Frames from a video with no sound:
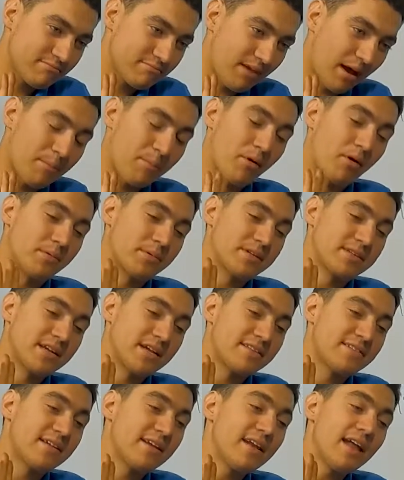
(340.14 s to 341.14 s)
I bought them because
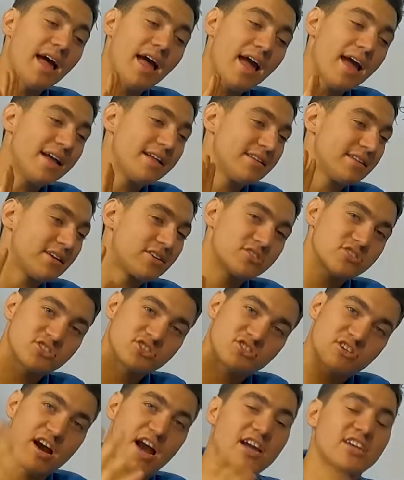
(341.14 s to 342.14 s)
I said, hey, there's
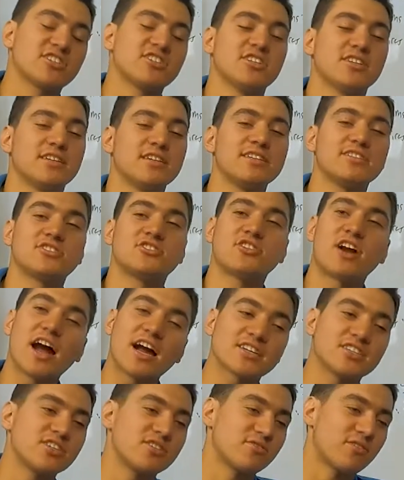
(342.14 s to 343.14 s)
traction. It's
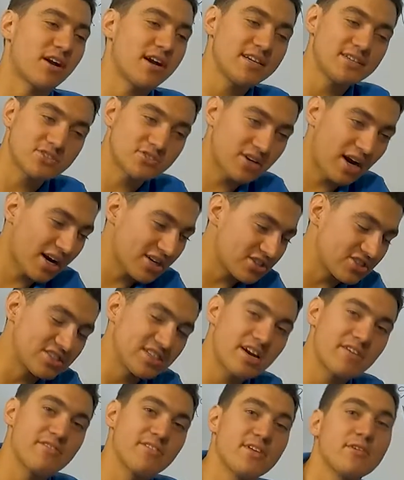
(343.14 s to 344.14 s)
traction, right? Traction's
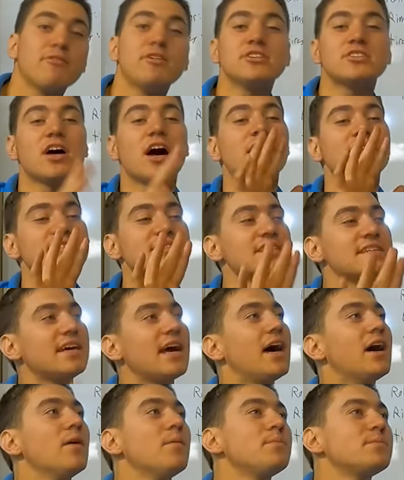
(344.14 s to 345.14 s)
everything, which honestly
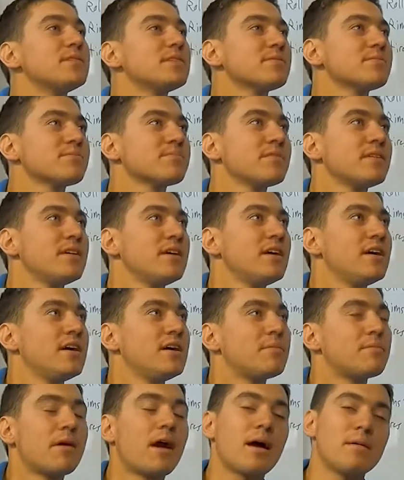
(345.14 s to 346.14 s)
helped.
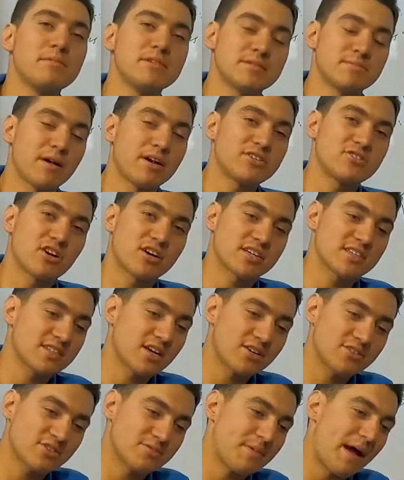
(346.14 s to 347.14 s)
Problem was my truck is
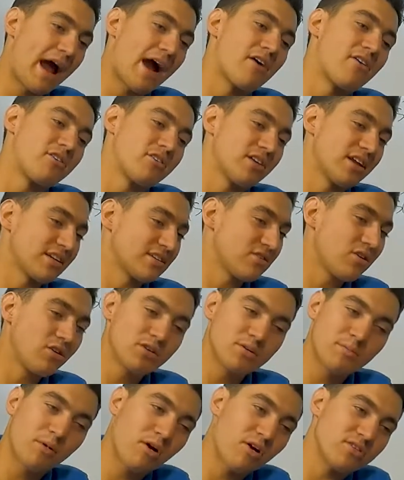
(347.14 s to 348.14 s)
underpowered like no
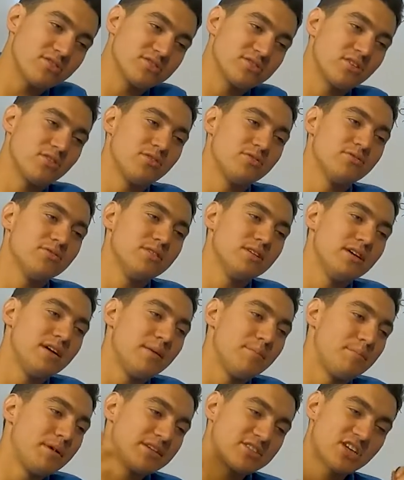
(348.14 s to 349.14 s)
tomorrow, so
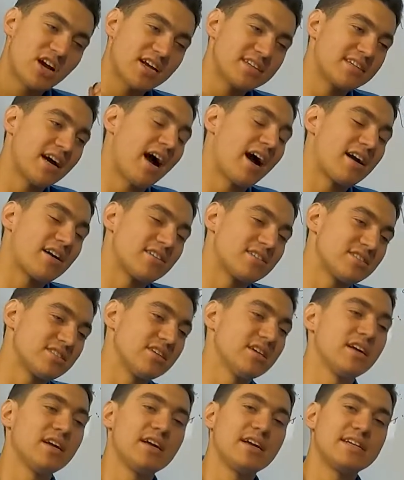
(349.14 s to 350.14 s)
big giant tires
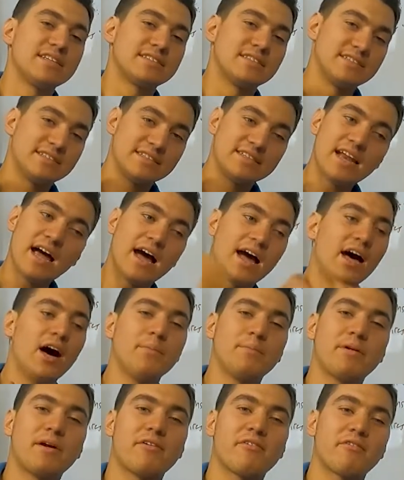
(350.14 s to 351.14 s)
did not
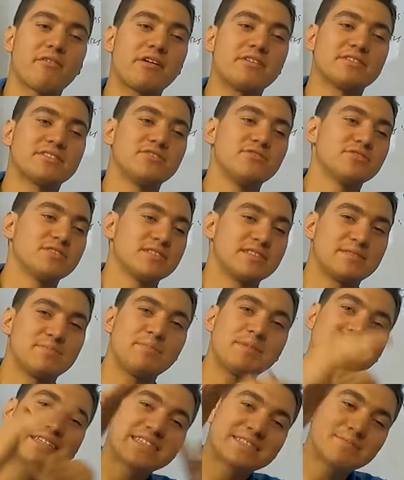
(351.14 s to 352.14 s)
help everyone else using
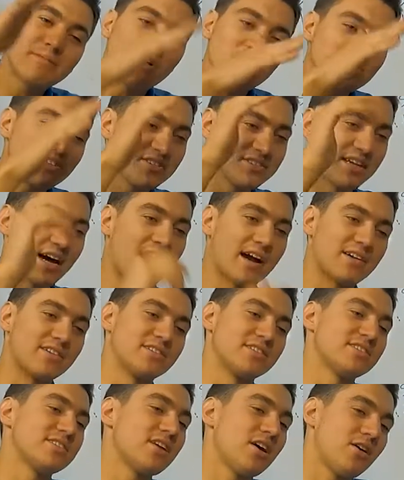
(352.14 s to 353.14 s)
big small little
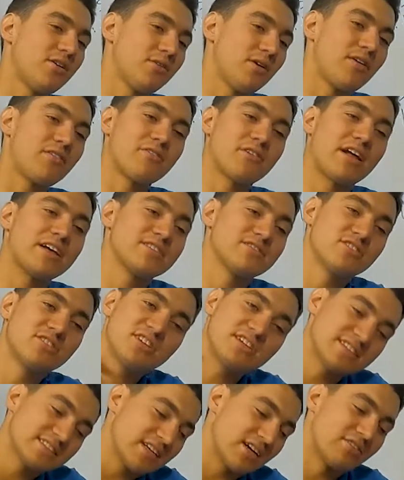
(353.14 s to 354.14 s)
tires. So everyone had good
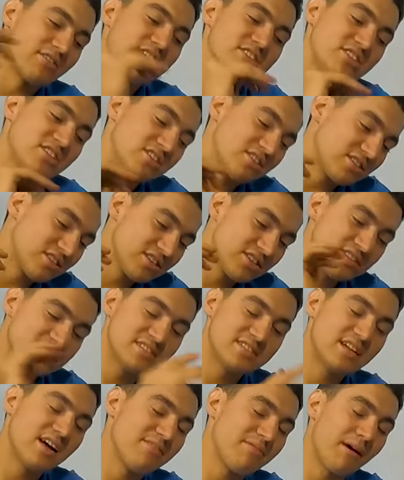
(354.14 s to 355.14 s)
acceleration, good
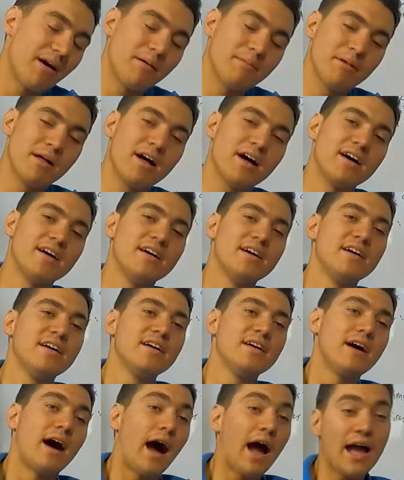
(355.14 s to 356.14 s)
stuff, blah blah.
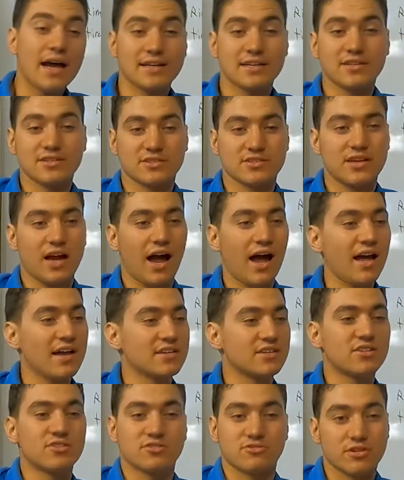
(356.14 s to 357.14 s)
I
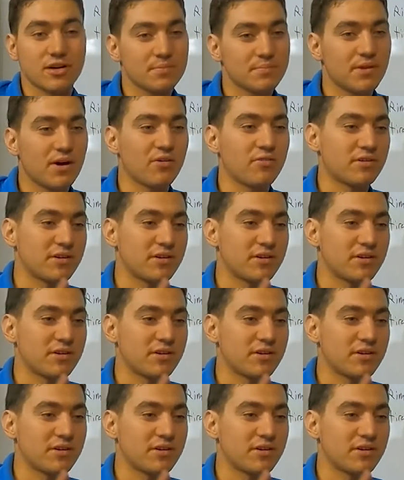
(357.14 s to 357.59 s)
had good grip though.